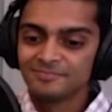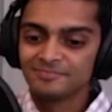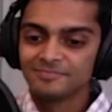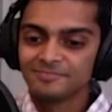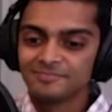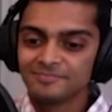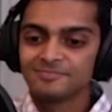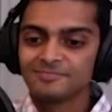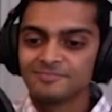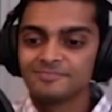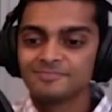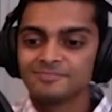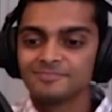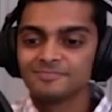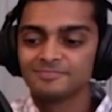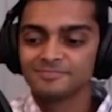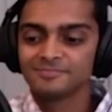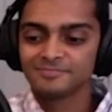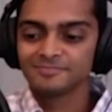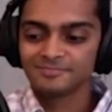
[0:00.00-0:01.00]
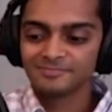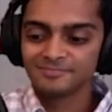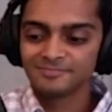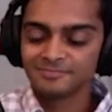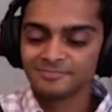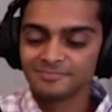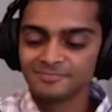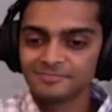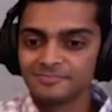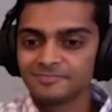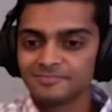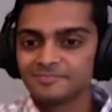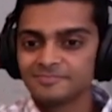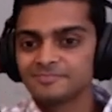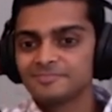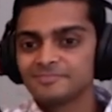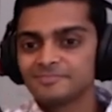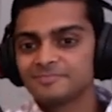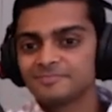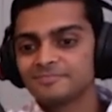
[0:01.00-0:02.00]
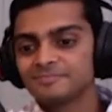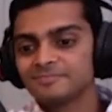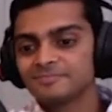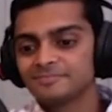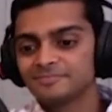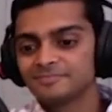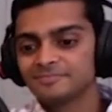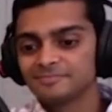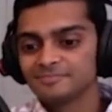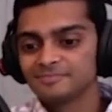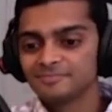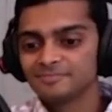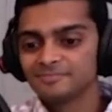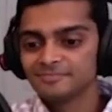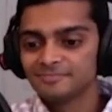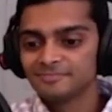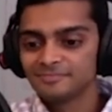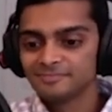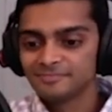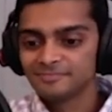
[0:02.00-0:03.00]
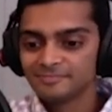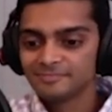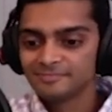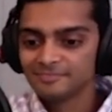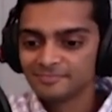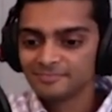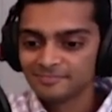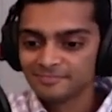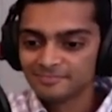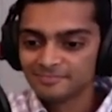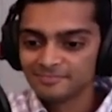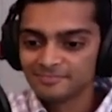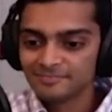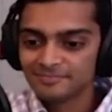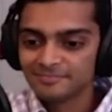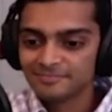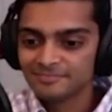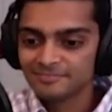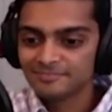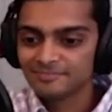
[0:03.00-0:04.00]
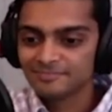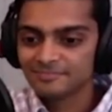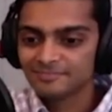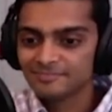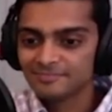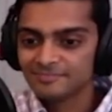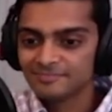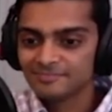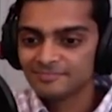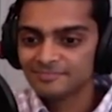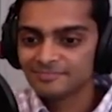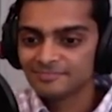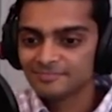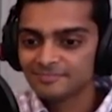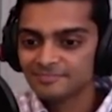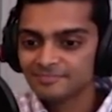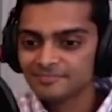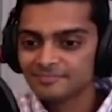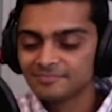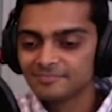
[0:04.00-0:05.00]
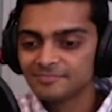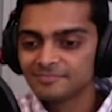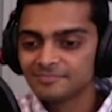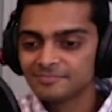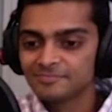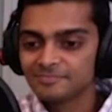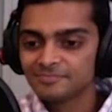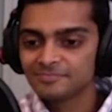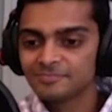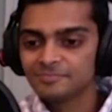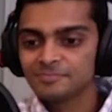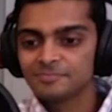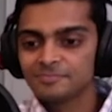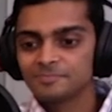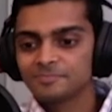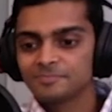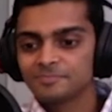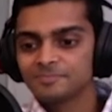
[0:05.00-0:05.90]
This person isn't speaking.